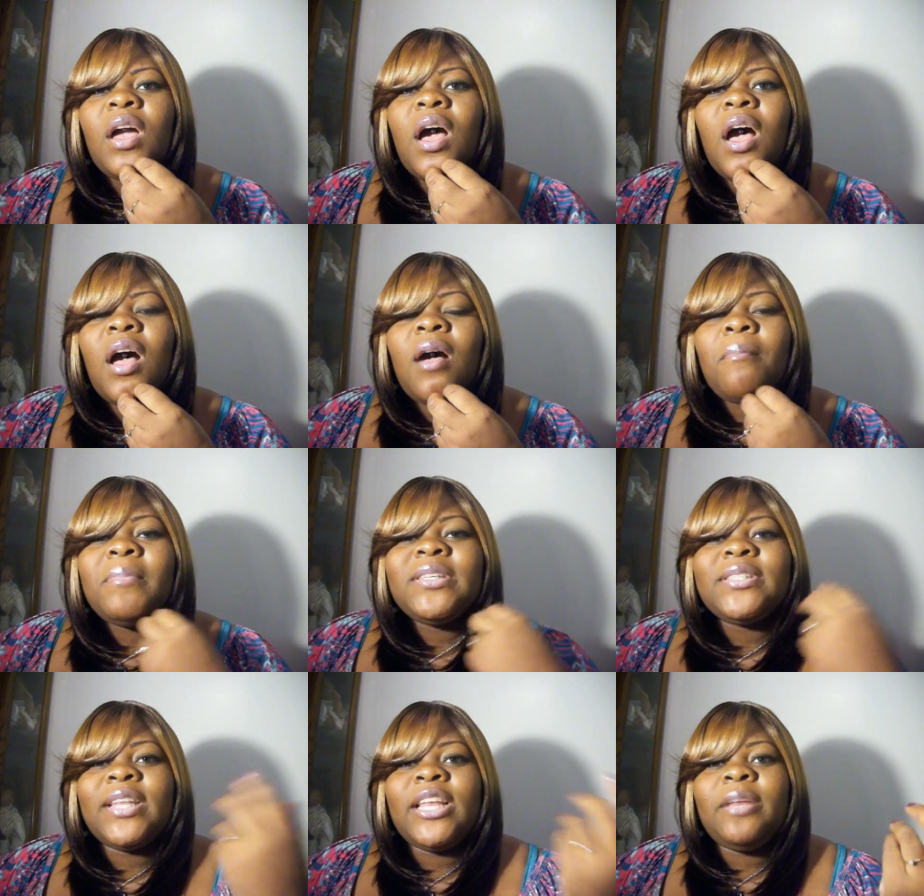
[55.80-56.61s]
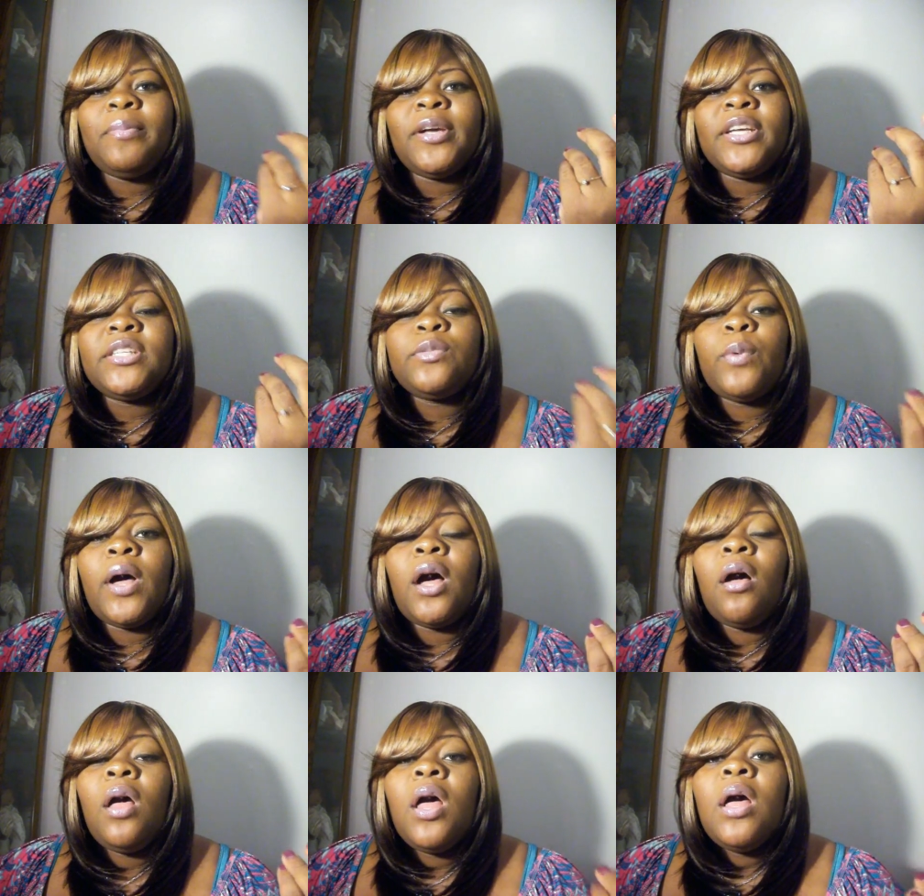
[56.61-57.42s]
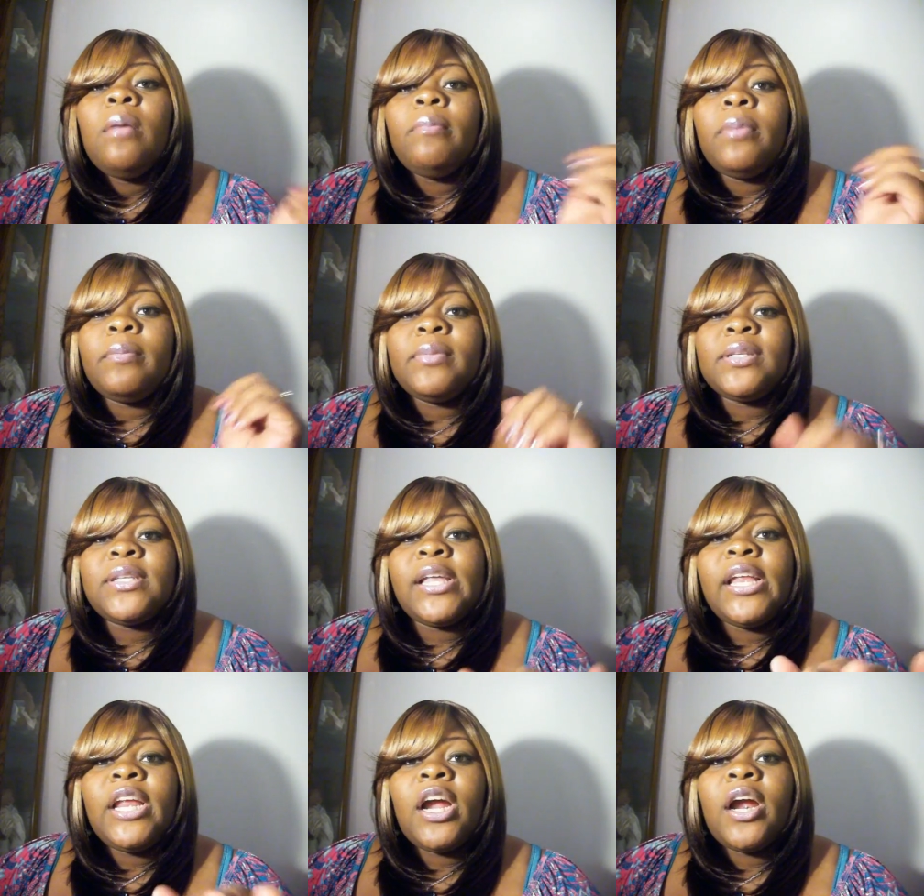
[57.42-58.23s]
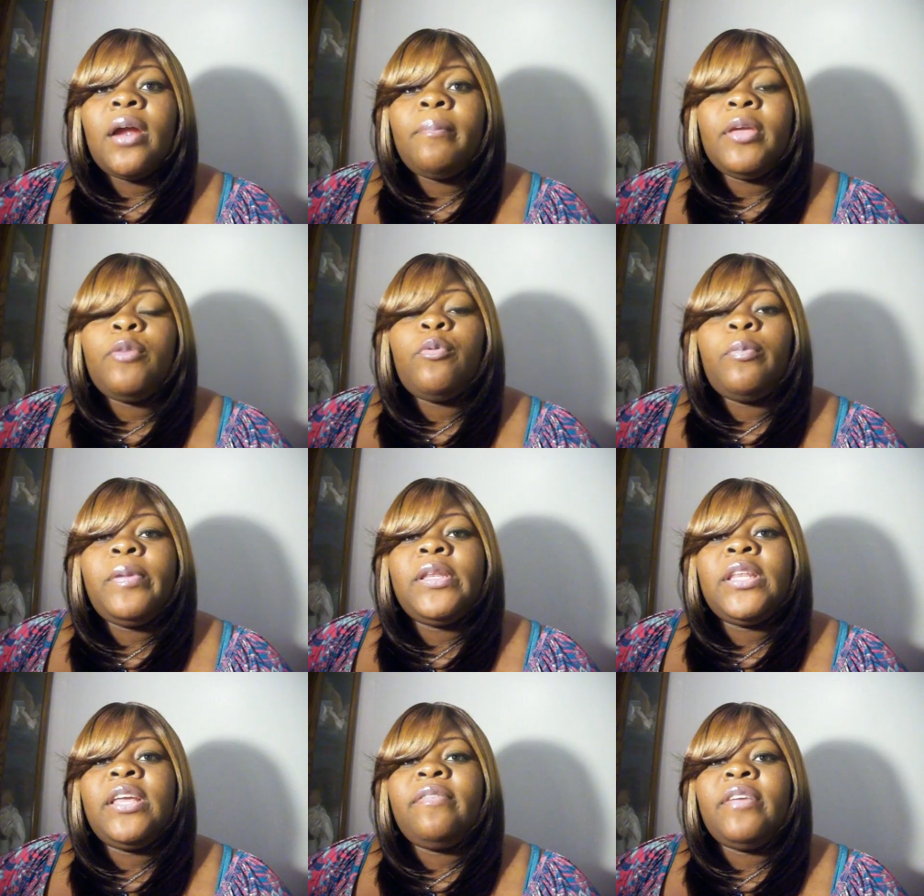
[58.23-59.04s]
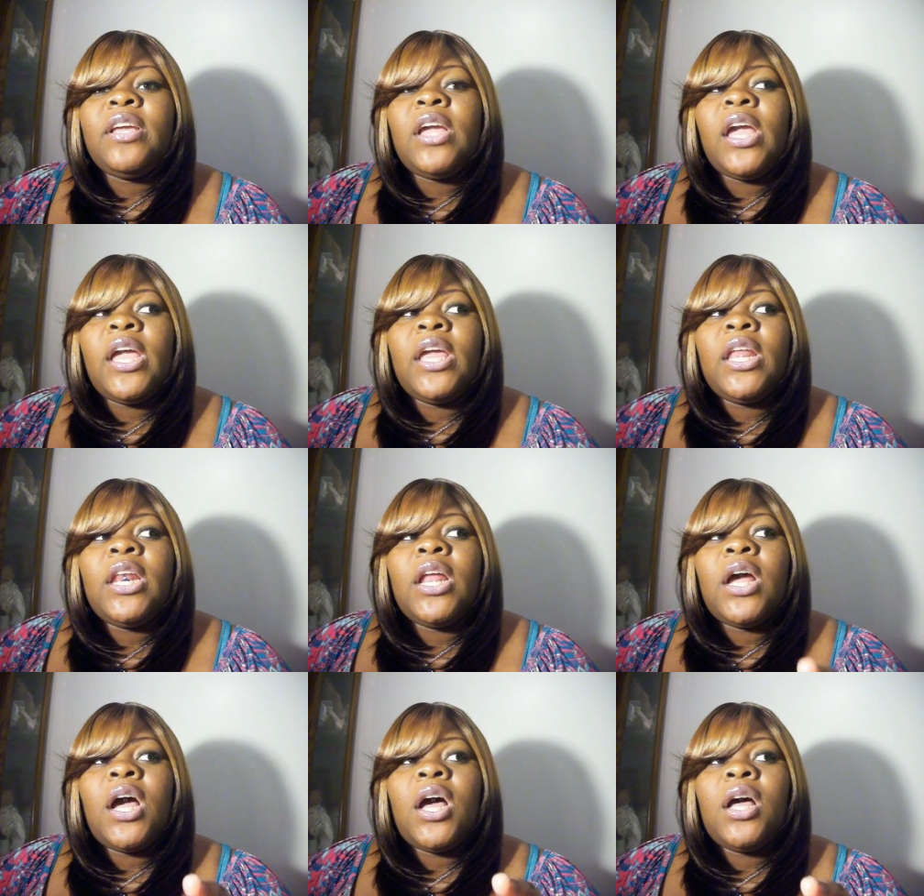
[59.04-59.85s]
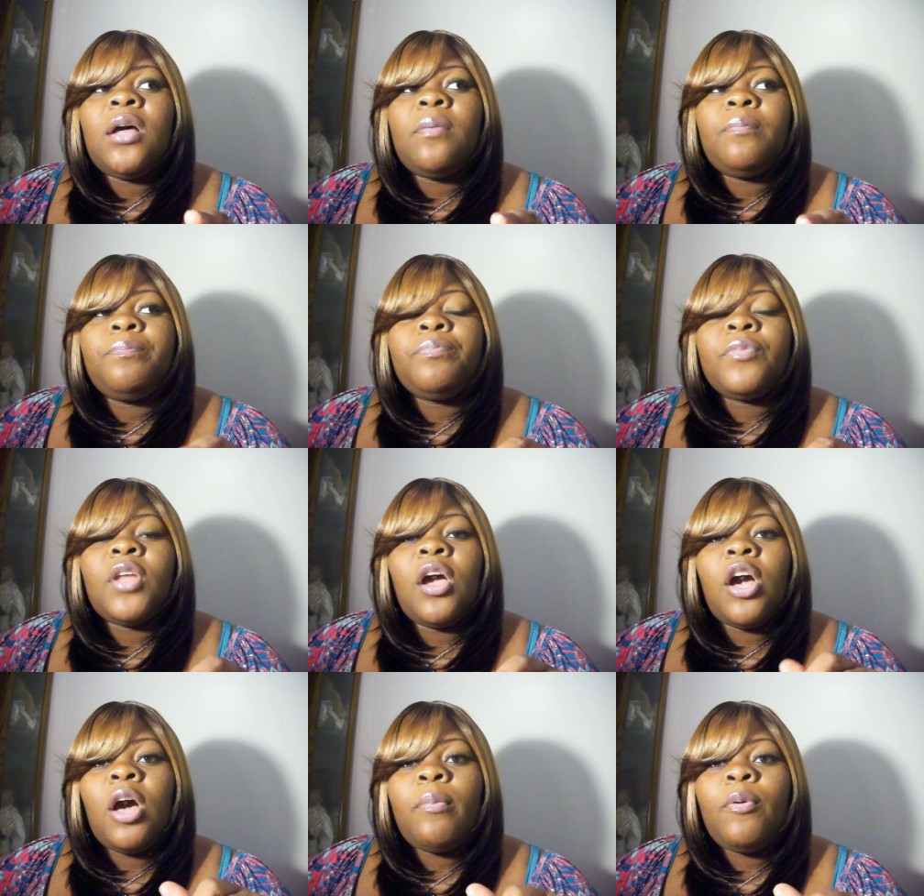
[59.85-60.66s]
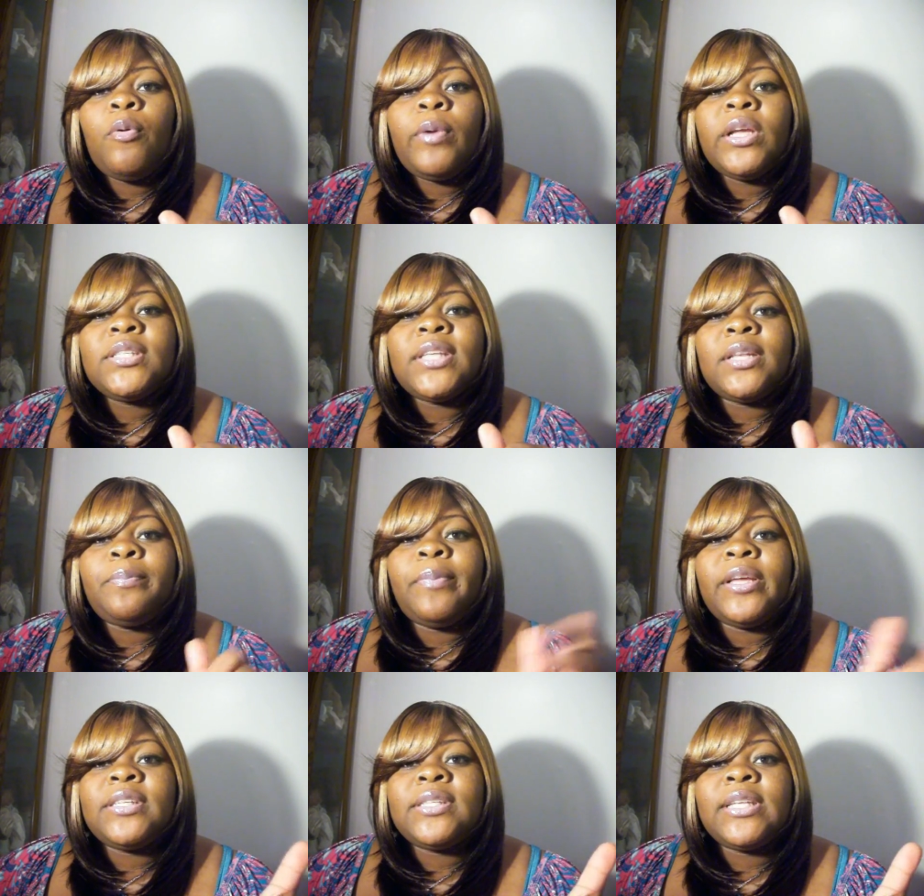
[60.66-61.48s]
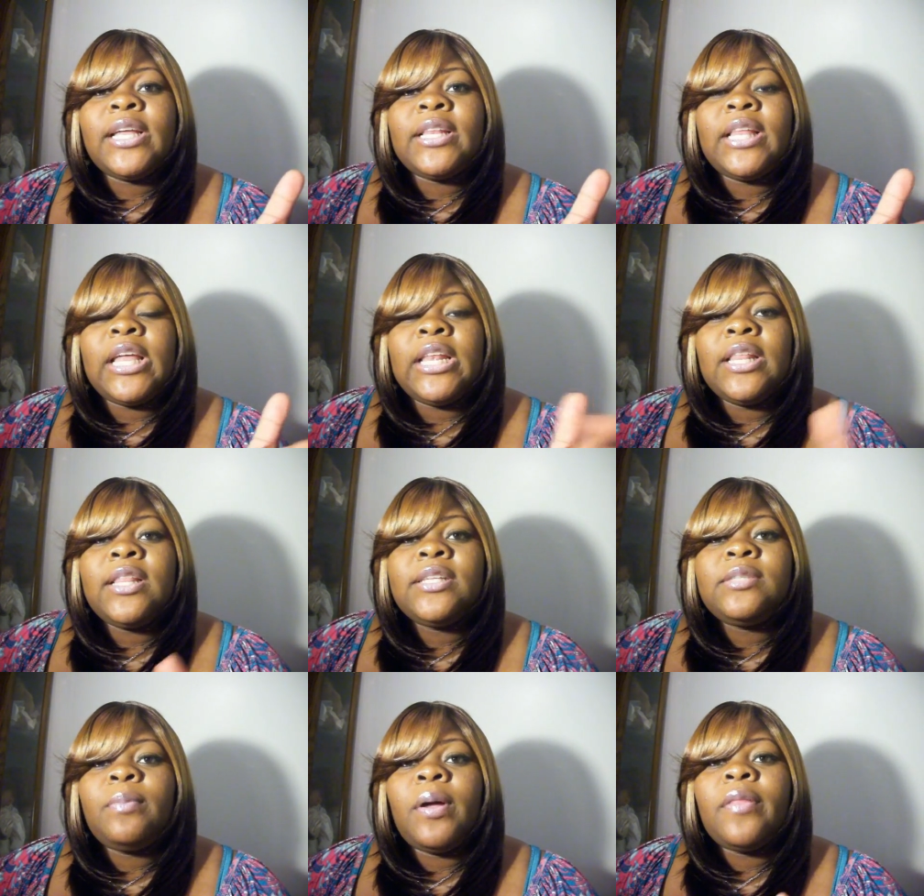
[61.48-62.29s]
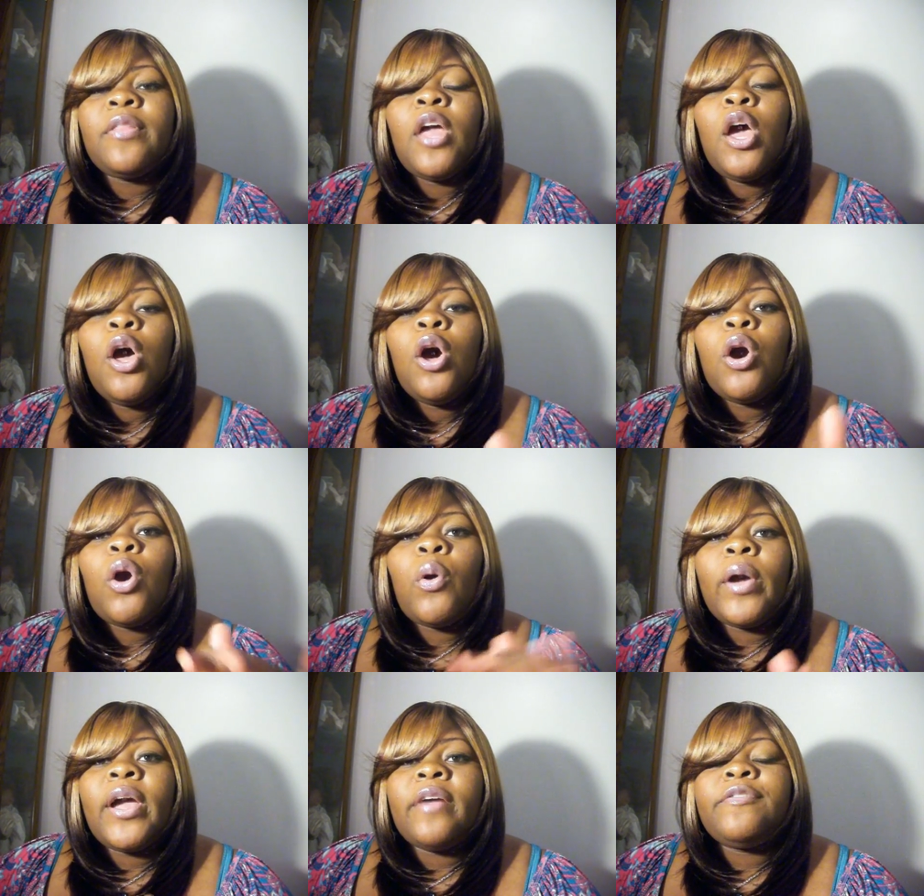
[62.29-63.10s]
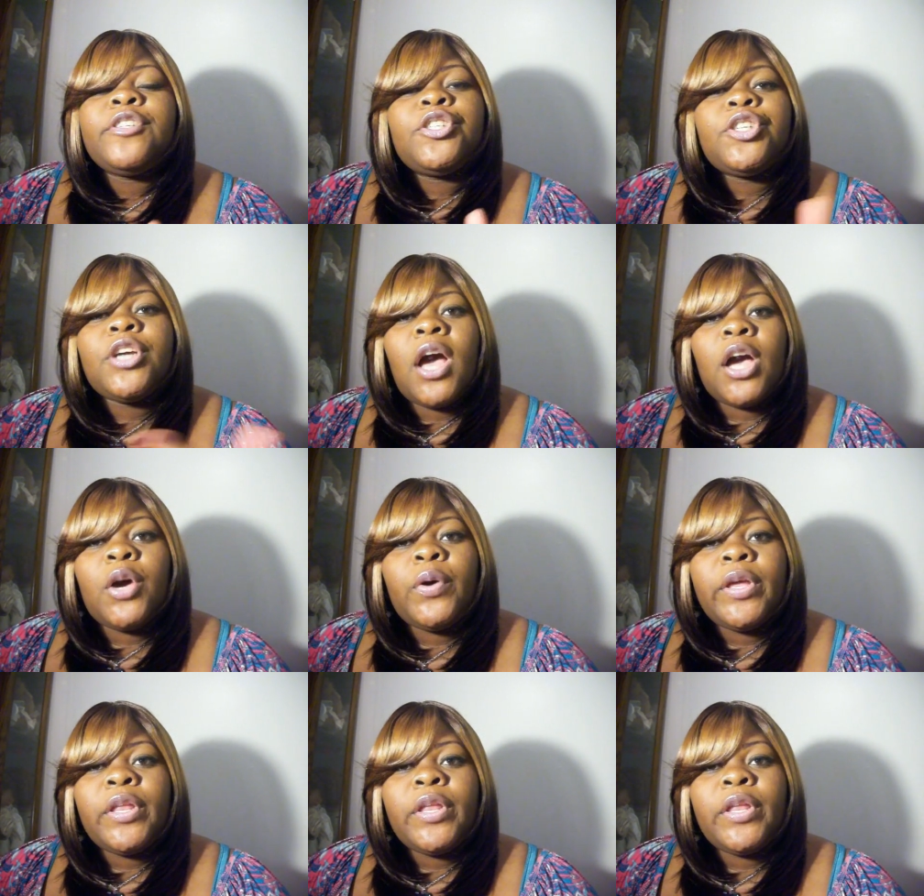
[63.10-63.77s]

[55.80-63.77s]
um, Miss Ladybug as well. But Miss Lady R&B will be leaving in um, a couple weeks, at basically at the end of this month, going off to Chicago,